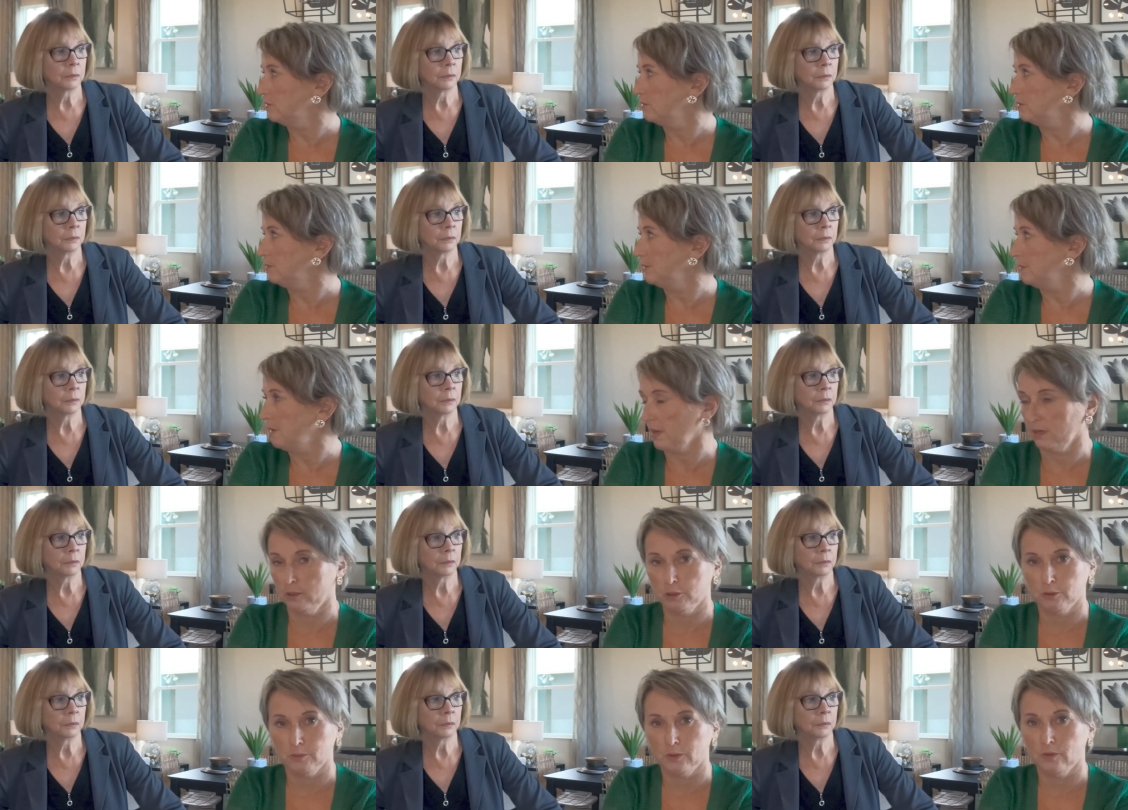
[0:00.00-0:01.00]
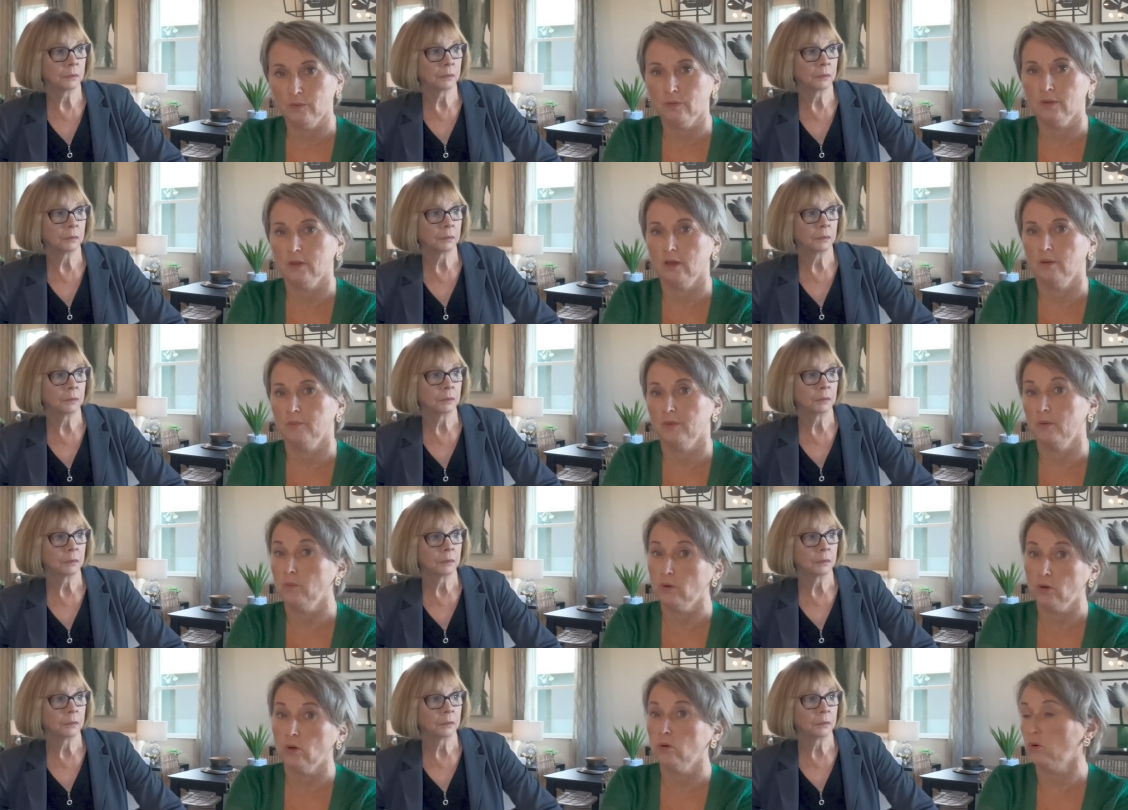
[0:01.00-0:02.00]
Speaker 1: through, it'll be manageable. They
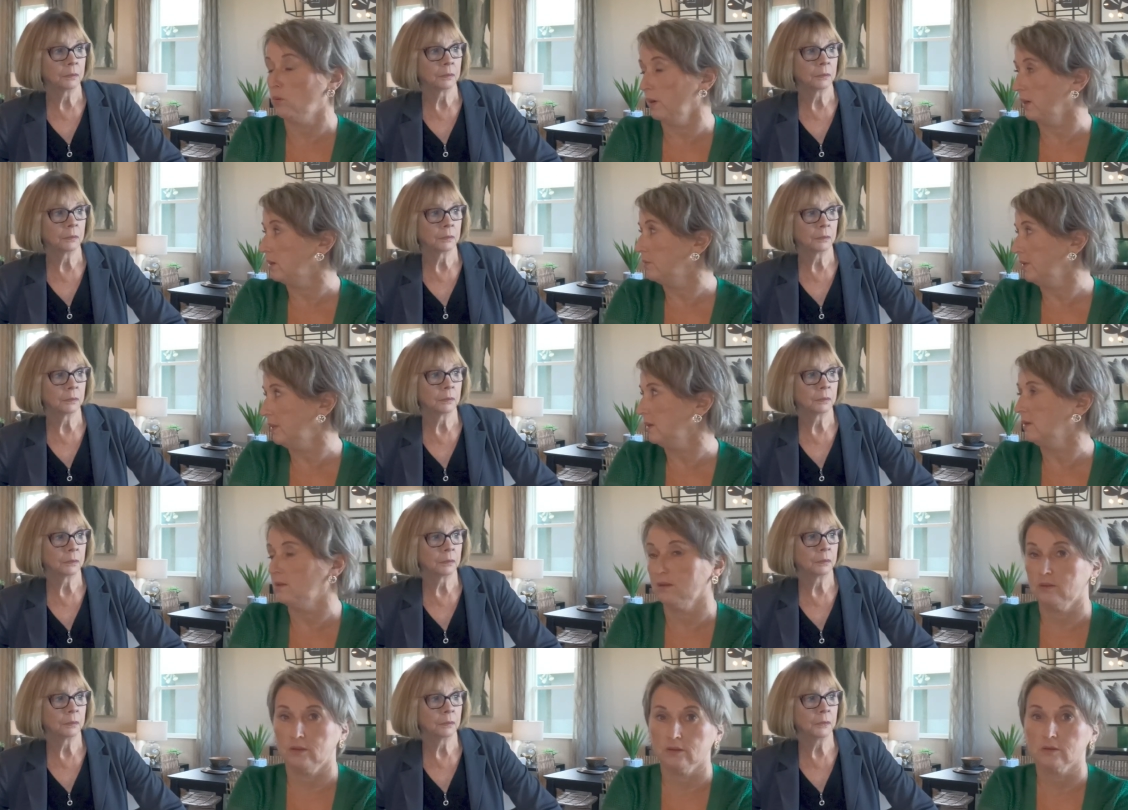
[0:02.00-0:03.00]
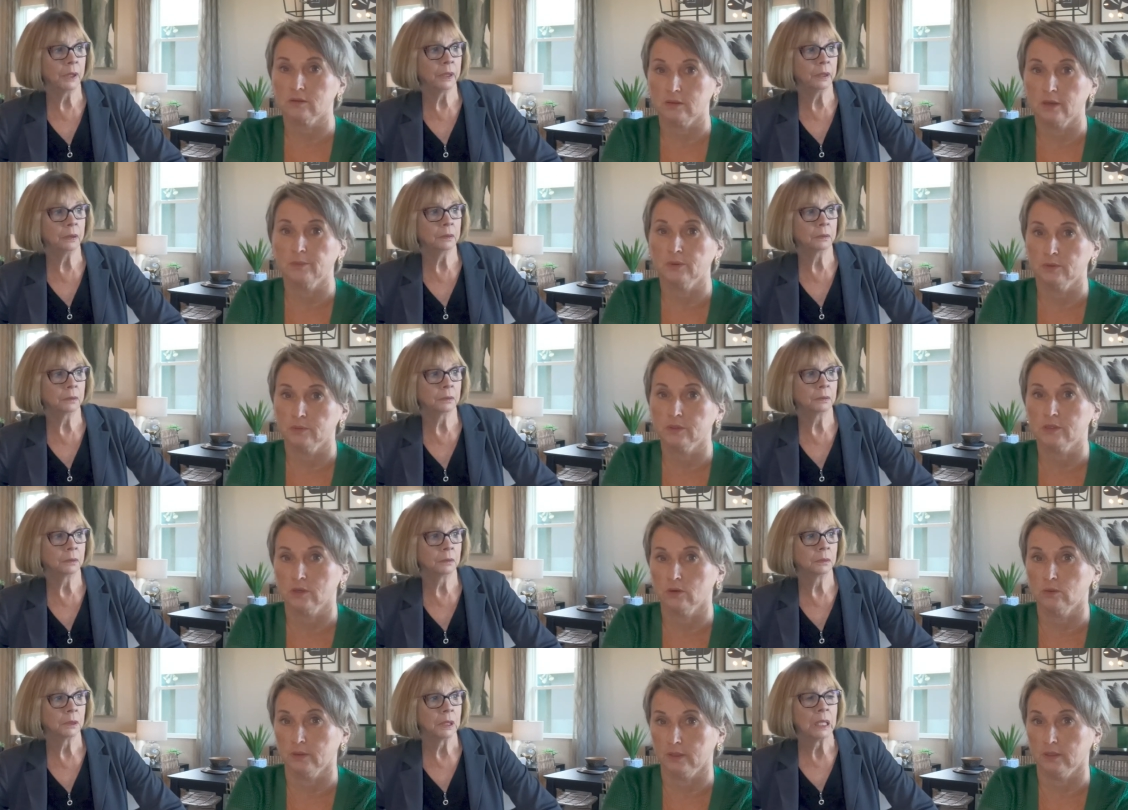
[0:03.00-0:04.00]
will go quick. We think that this
Speaker 2: neighborhood will
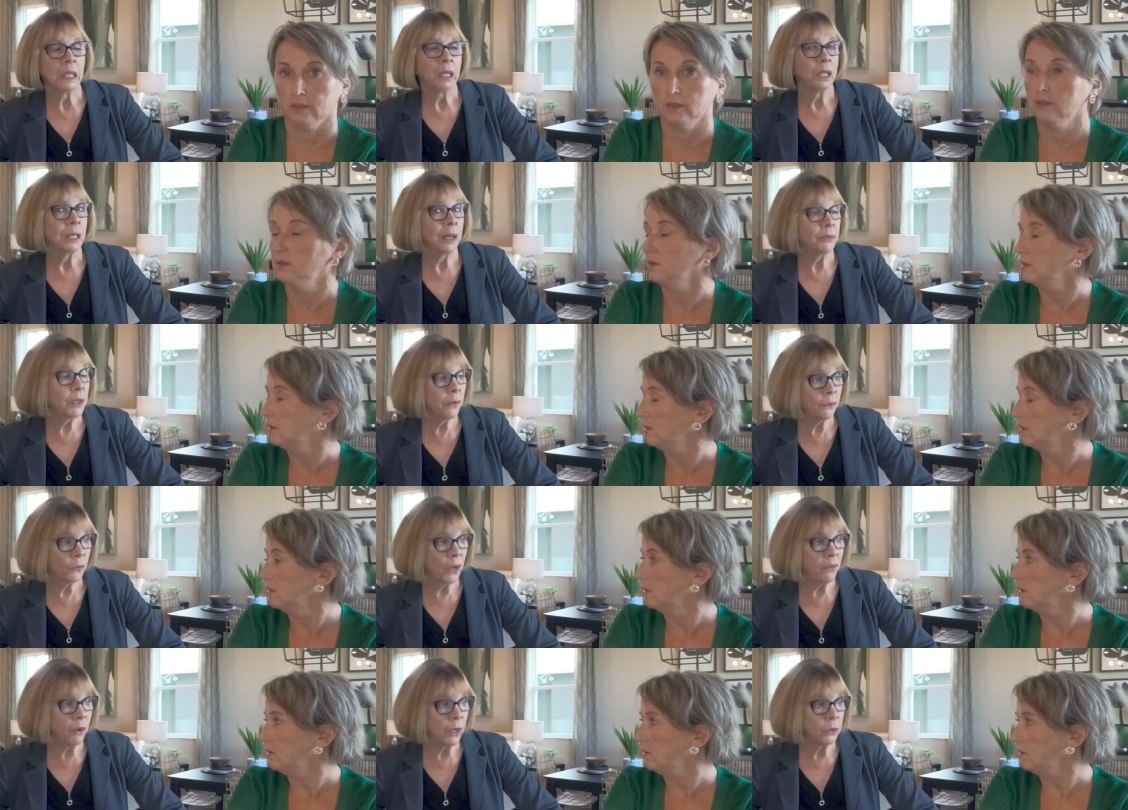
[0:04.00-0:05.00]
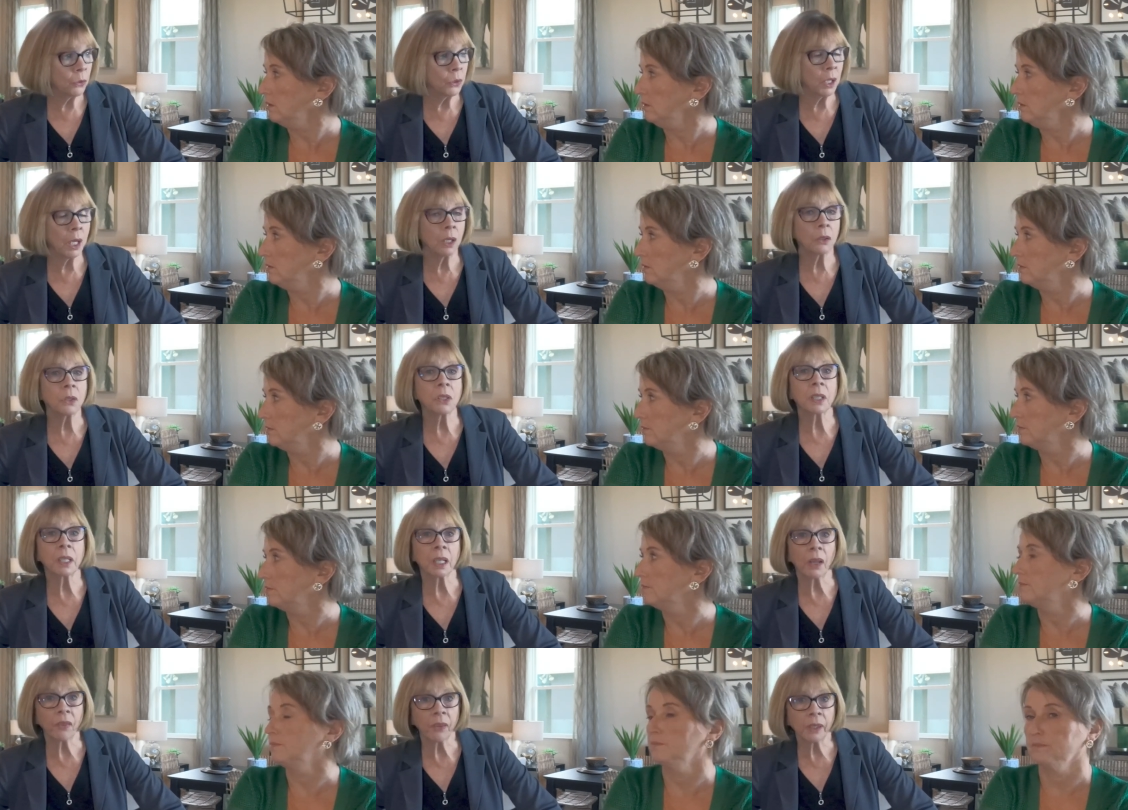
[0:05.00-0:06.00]
sell quickly. You have to have $500 to
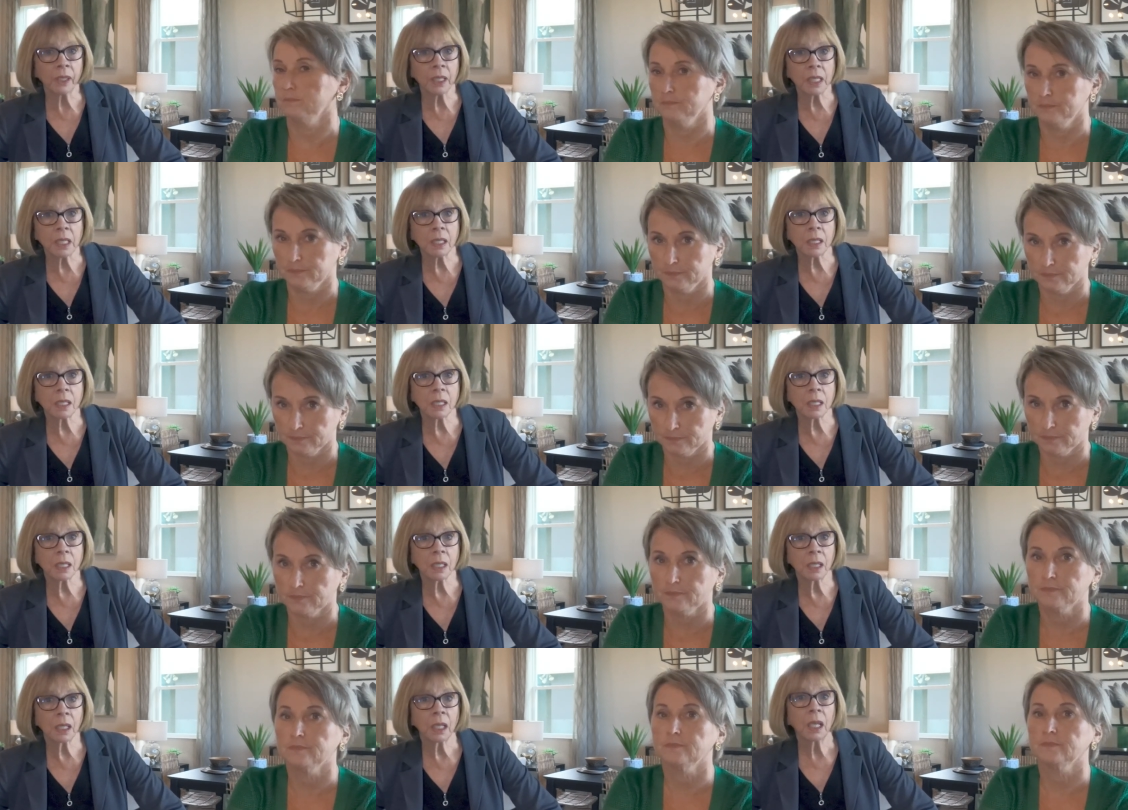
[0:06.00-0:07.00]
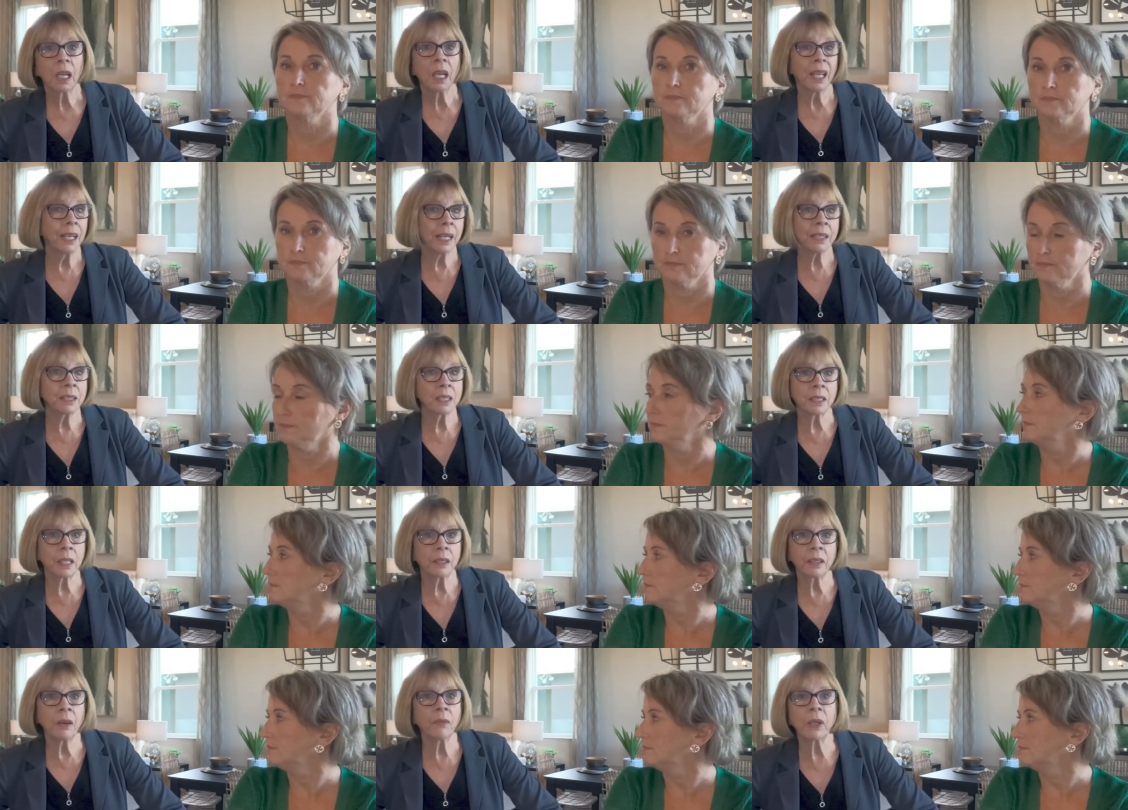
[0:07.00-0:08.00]
get on the list. and that's,
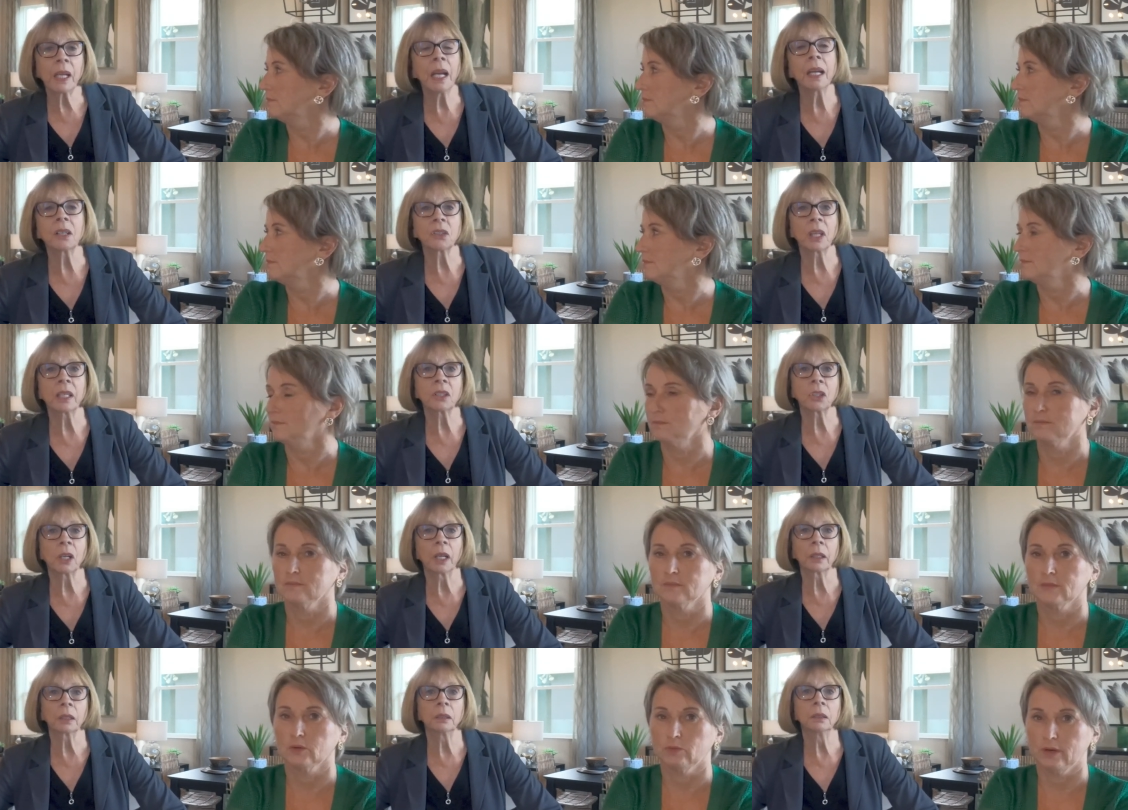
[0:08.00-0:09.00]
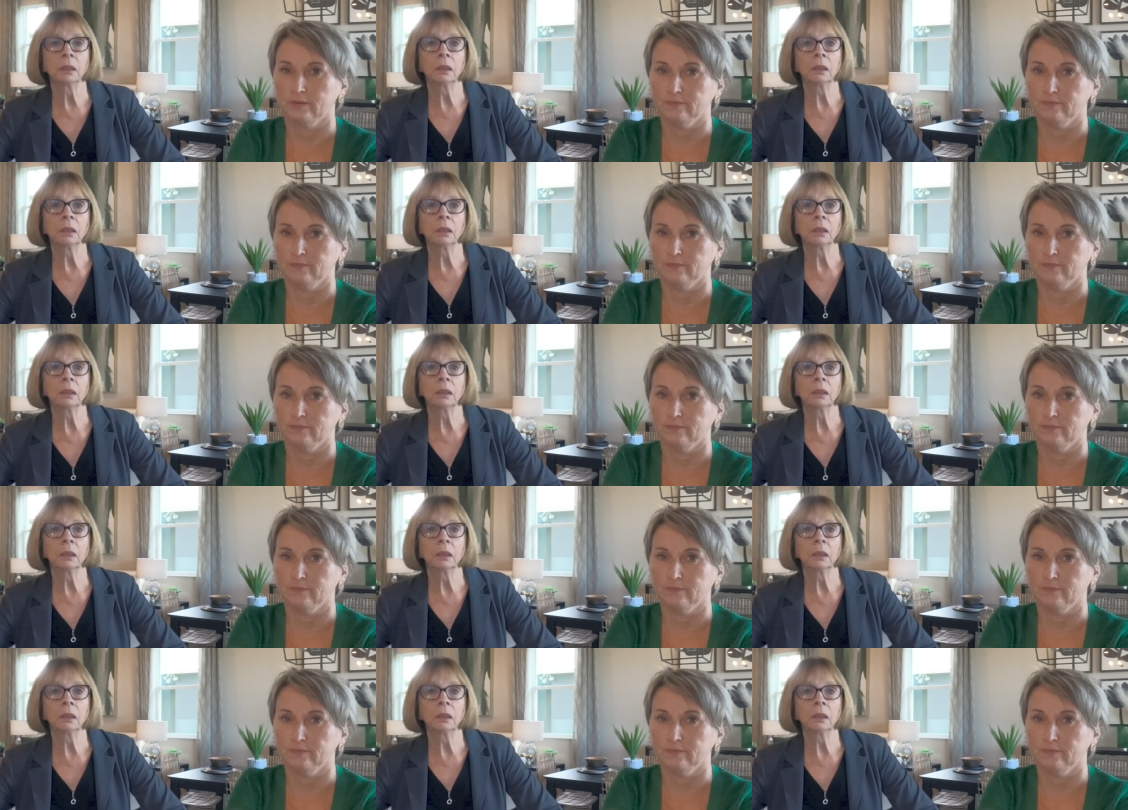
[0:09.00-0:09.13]
they never cash that check.